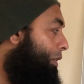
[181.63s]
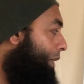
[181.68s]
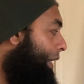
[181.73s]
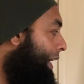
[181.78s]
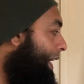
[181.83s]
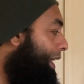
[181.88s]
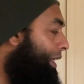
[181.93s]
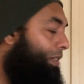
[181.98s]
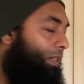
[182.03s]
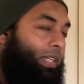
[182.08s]

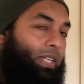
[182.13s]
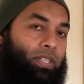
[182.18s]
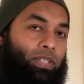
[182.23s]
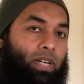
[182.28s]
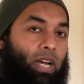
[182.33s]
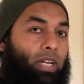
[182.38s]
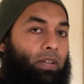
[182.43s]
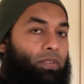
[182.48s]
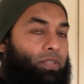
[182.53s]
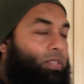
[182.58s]
okay? These
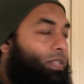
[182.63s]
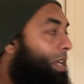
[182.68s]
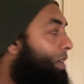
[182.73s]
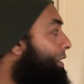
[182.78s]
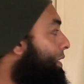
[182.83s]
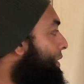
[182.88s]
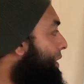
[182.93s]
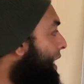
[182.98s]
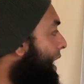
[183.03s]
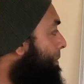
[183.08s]
kind of
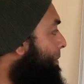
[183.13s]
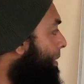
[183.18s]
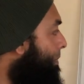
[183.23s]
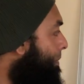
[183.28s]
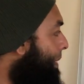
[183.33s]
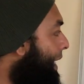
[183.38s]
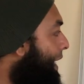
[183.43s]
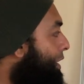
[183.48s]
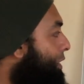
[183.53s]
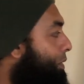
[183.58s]
sentences can be
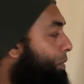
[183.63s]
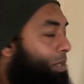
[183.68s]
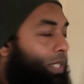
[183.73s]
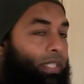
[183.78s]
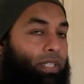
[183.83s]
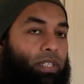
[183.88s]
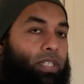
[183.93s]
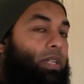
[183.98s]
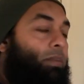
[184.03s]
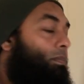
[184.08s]
made
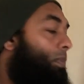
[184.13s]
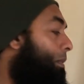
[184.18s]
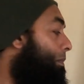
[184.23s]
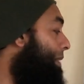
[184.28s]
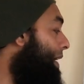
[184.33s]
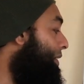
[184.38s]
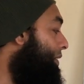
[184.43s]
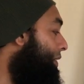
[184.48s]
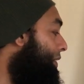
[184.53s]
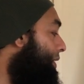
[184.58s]
using simple
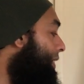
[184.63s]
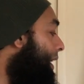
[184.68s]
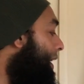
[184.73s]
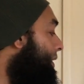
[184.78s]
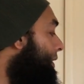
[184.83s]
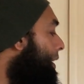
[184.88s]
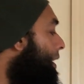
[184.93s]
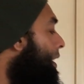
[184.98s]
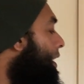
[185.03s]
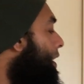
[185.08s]
present tense.
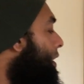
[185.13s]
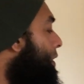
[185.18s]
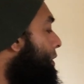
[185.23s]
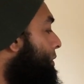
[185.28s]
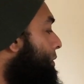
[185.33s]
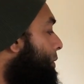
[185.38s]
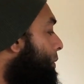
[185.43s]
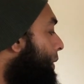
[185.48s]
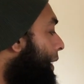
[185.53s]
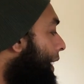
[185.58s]

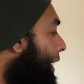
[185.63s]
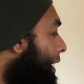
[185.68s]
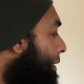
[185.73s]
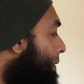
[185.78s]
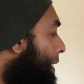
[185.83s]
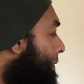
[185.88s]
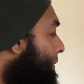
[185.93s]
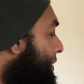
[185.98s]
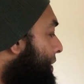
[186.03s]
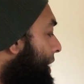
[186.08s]
So here
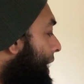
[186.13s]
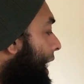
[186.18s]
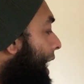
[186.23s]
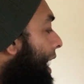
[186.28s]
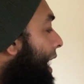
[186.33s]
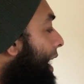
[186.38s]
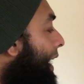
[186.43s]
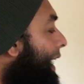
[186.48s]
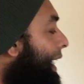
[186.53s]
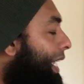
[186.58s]
when we say
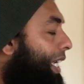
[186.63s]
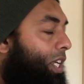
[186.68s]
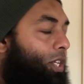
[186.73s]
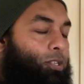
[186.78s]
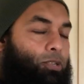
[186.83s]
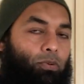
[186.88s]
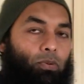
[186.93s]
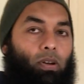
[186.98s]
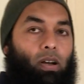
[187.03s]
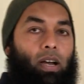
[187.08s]
I
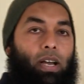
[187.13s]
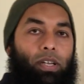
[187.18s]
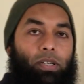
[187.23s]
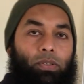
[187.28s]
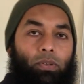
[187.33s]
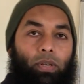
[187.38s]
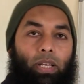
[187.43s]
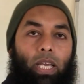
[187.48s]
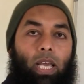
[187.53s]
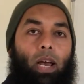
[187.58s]
eat rice,
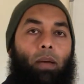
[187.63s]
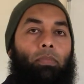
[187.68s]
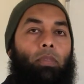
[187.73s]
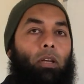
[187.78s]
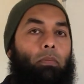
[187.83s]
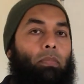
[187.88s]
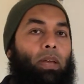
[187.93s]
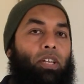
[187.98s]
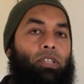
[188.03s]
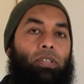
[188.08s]
okay, I'm
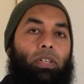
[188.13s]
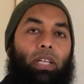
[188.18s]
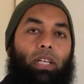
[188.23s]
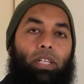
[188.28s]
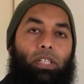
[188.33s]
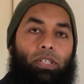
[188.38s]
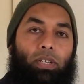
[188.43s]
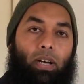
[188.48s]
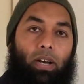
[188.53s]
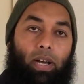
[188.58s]
not mentioning a
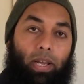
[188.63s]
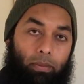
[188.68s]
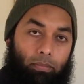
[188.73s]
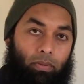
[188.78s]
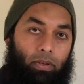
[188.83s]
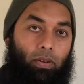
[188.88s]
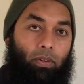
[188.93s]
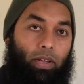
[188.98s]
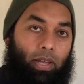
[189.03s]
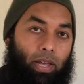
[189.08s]
time,
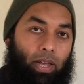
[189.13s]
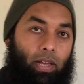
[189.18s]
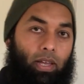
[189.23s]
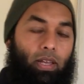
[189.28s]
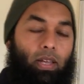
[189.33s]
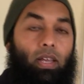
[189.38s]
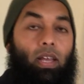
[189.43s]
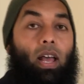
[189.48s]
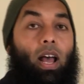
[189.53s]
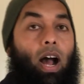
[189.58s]
okay?
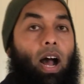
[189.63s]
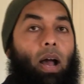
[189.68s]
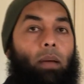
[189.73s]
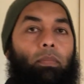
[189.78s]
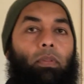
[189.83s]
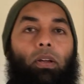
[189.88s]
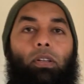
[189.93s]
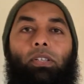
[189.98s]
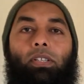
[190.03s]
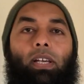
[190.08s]
I'm
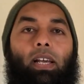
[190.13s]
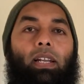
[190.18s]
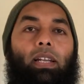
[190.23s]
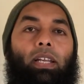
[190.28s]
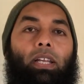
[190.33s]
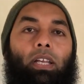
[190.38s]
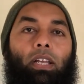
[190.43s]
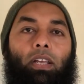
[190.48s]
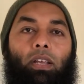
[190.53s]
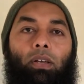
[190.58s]
not
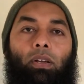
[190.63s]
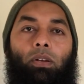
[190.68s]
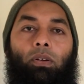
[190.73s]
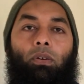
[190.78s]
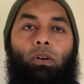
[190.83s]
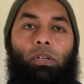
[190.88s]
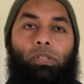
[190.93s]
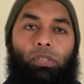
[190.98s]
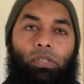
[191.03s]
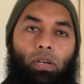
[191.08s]
telling you
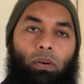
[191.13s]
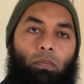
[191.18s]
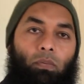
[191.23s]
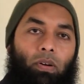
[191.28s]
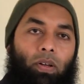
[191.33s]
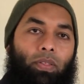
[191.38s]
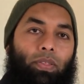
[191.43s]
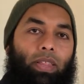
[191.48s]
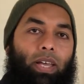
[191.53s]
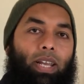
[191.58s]
or
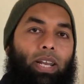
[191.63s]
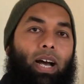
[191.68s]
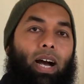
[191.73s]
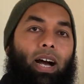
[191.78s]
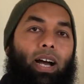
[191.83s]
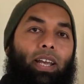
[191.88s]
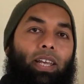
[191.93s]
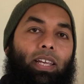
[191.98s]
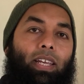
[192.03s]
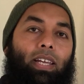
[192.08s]
someone that
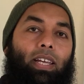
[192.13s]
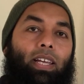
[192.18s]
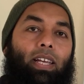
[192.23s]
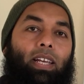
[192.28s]
I